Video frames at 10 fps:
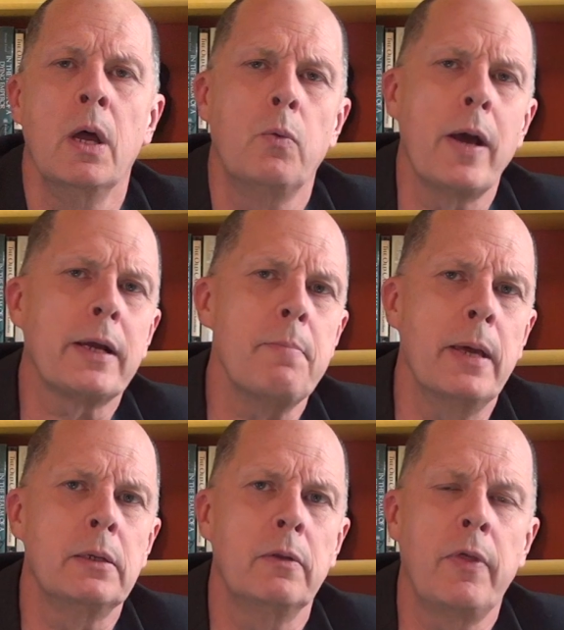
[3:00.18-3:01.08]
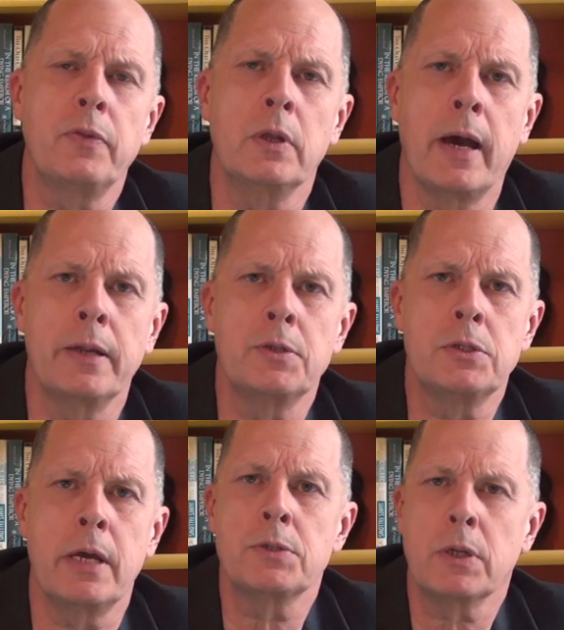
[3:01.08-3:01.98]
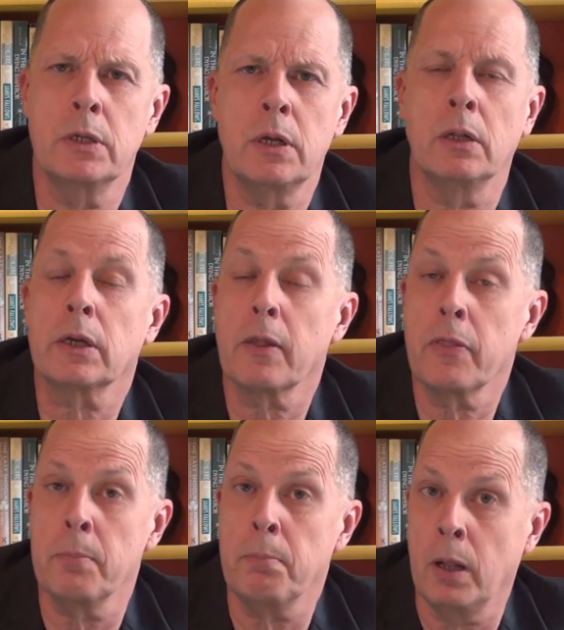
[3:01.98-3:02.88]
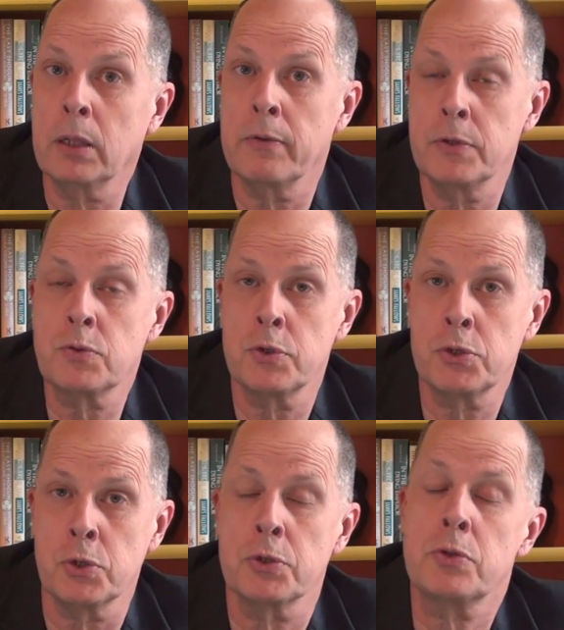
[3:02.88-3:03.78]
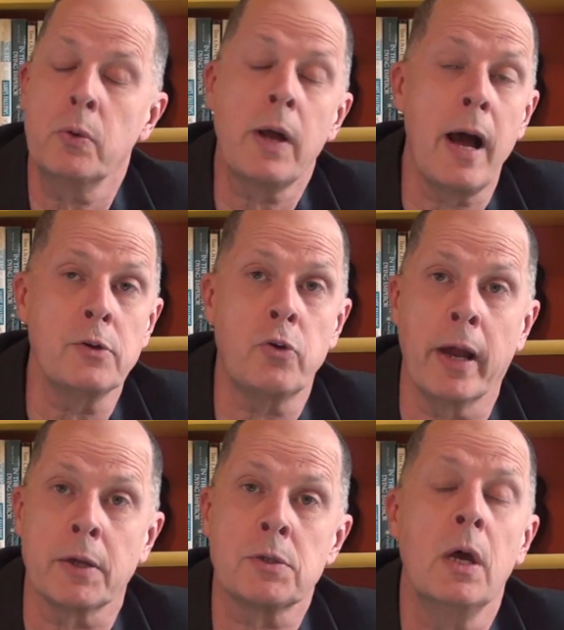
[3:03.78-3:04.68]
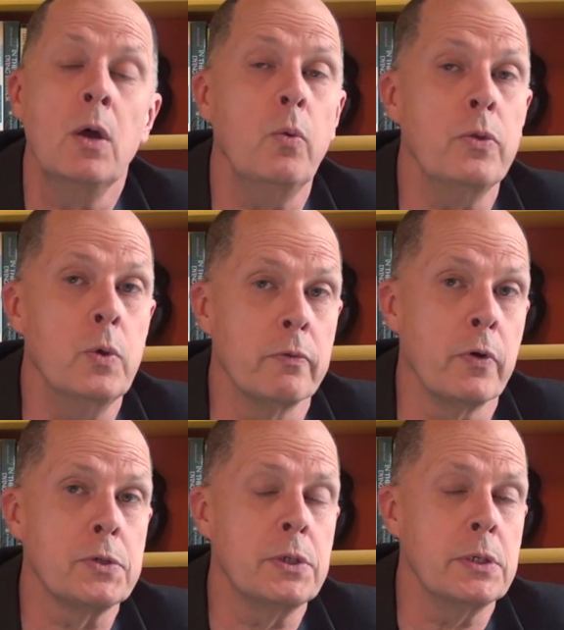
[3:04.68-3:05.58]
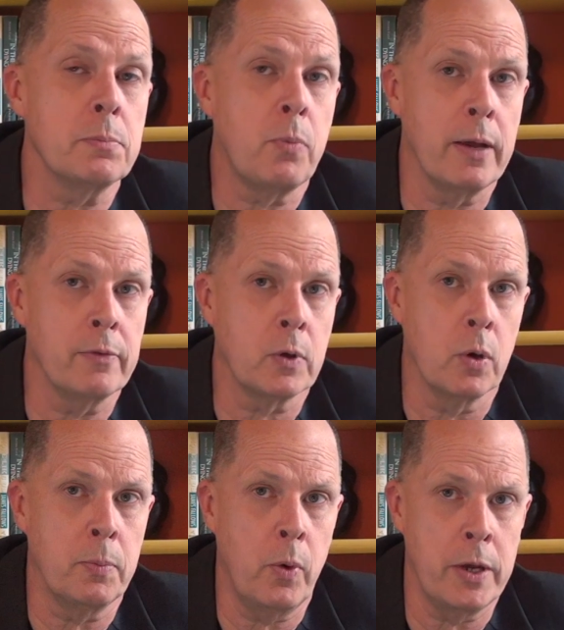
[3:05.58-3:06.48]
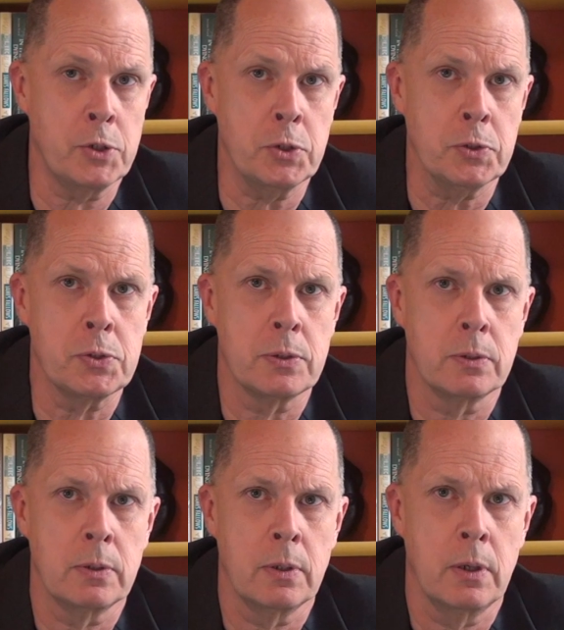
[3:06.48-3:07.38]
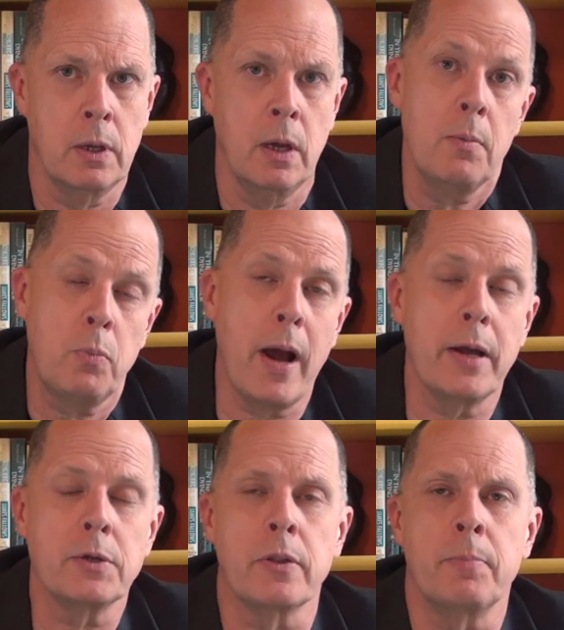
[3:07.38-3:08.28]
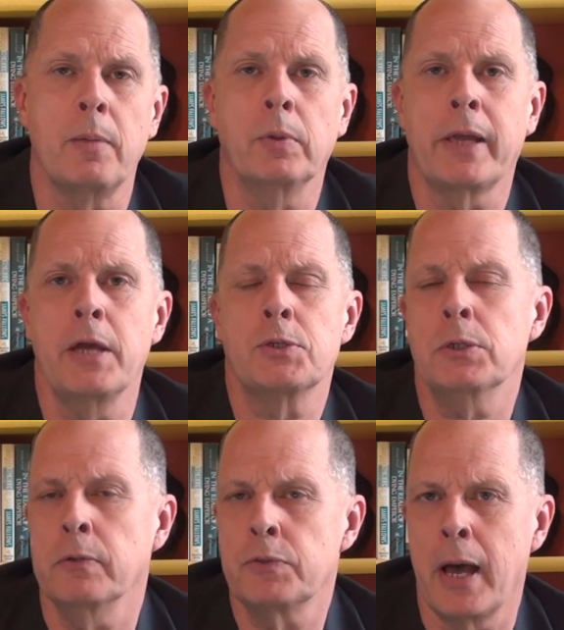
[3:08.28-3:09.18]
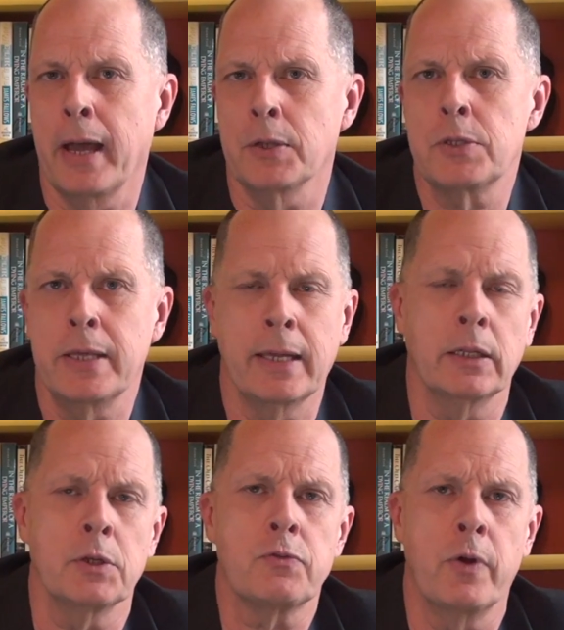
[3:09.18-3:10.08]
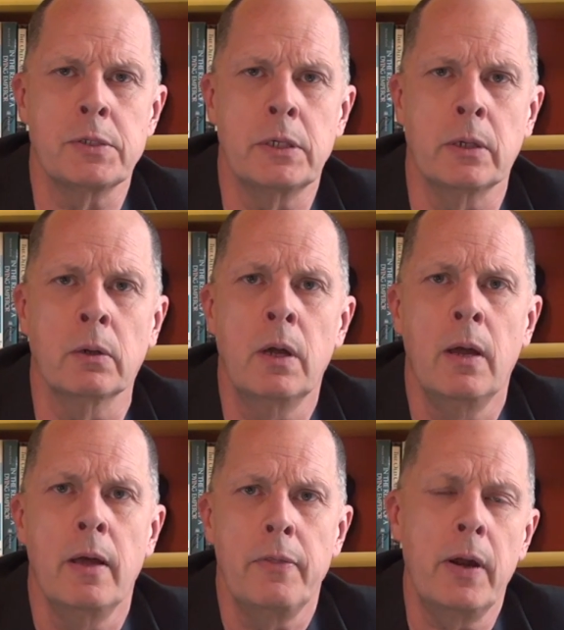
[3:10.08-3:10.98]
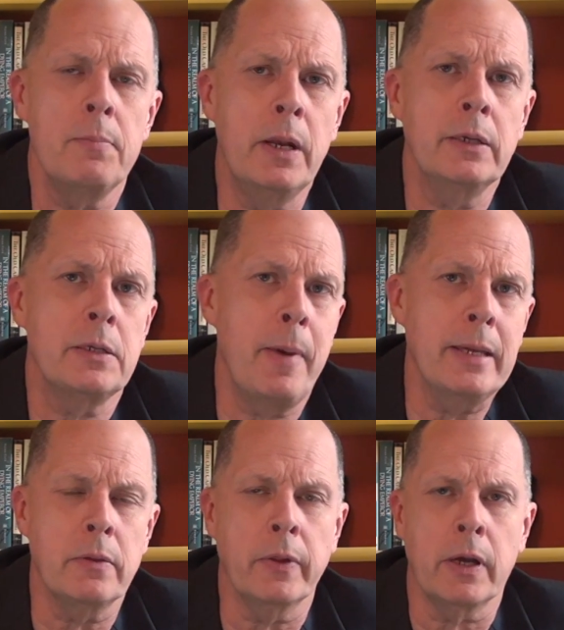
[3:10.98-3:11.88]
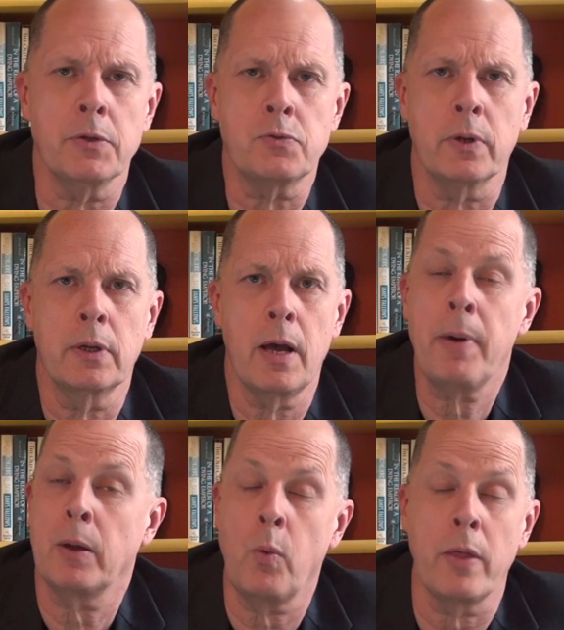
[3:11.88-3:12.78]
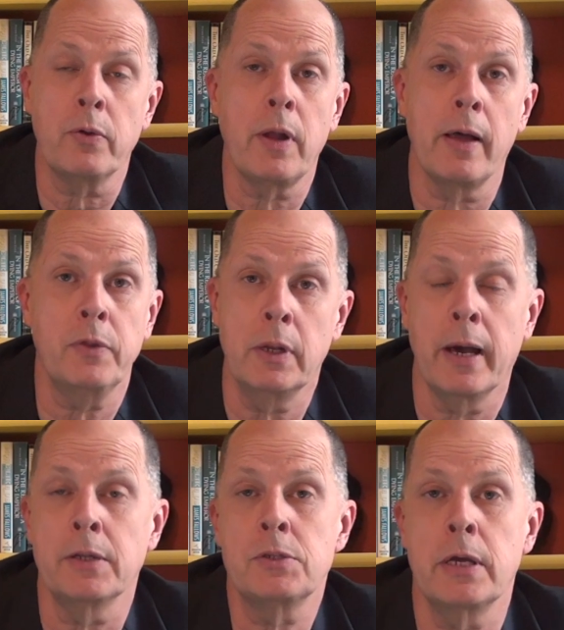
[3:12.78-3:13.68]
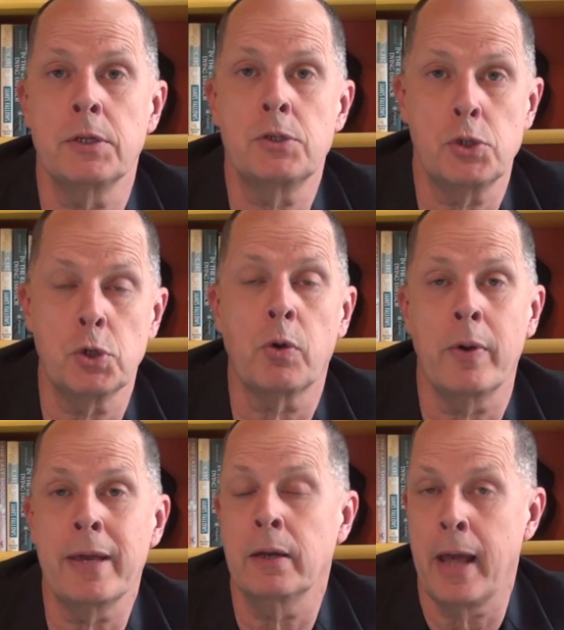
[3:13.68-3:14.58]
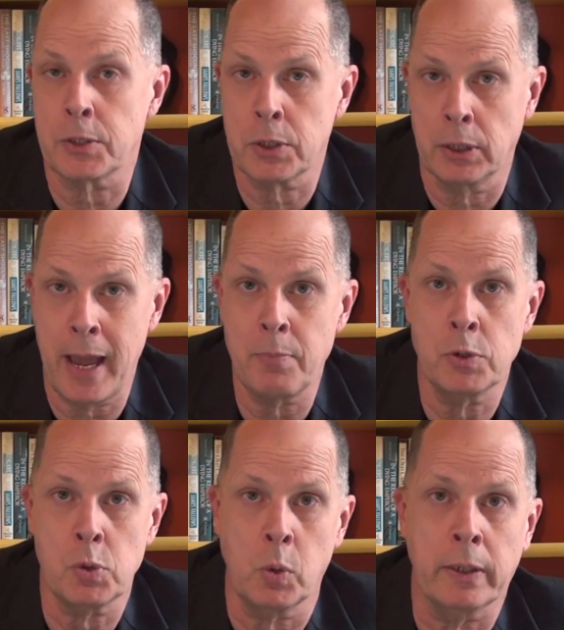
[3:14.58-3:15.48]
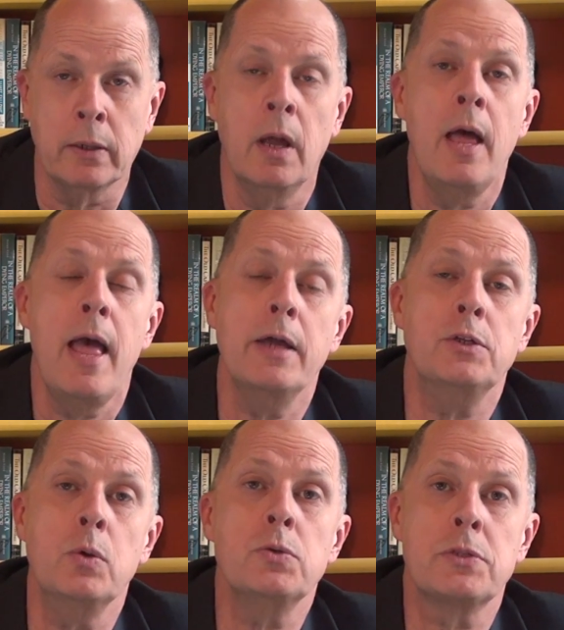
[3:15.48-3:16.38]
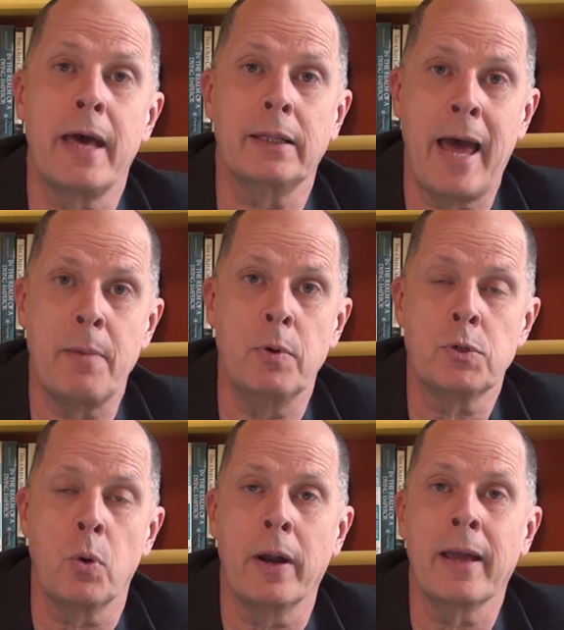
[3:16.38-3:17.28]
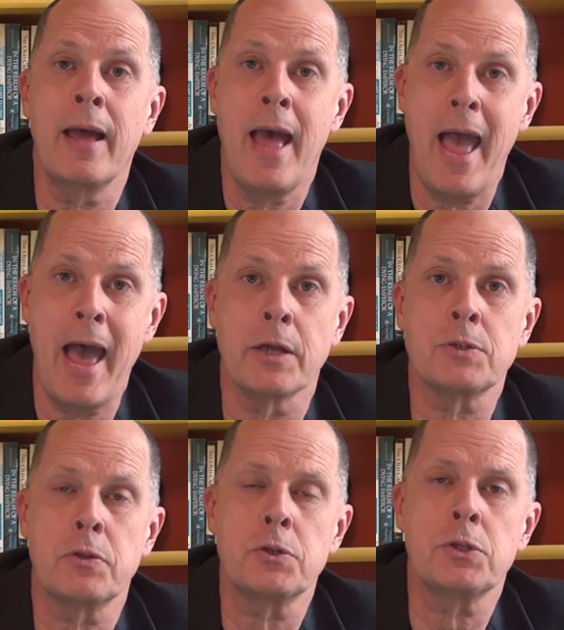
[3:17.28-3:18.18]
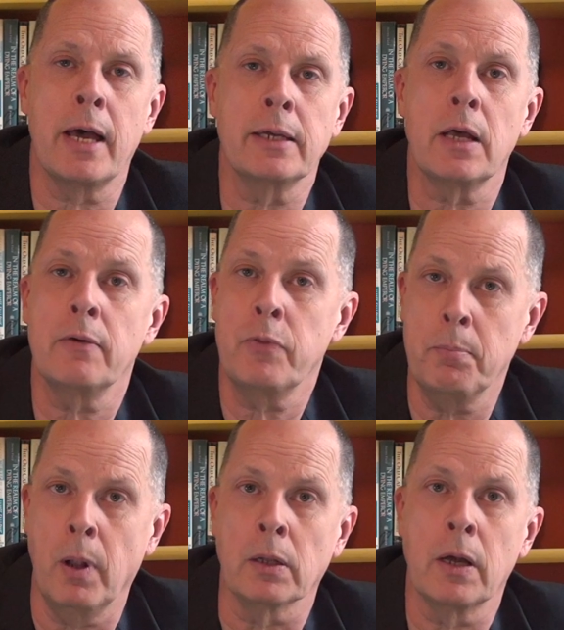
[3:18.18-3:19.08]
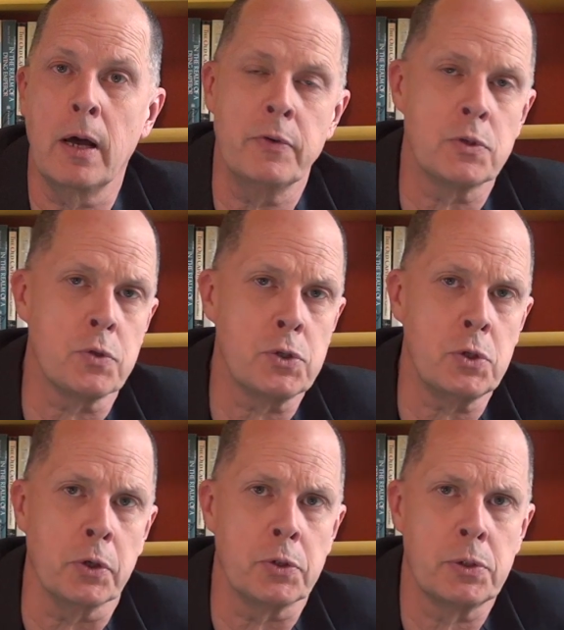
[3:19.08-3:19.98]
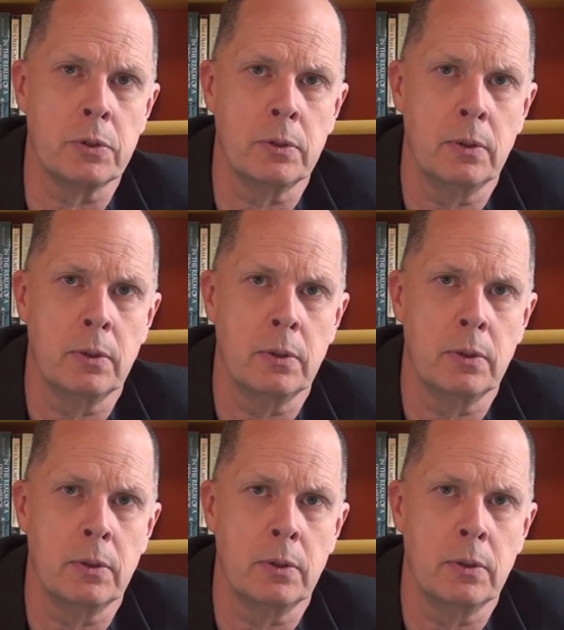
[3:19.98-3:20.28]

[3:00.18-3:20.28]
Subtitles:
recommended that the United States conduct the bulk of its research through contracts with universities and private corporations. Prior to the publication of Science, the Endless Frontier, there had been a debate in the country about whether or not the United States should create a national laboratory and use that laboratory as the site of the bulk of its research.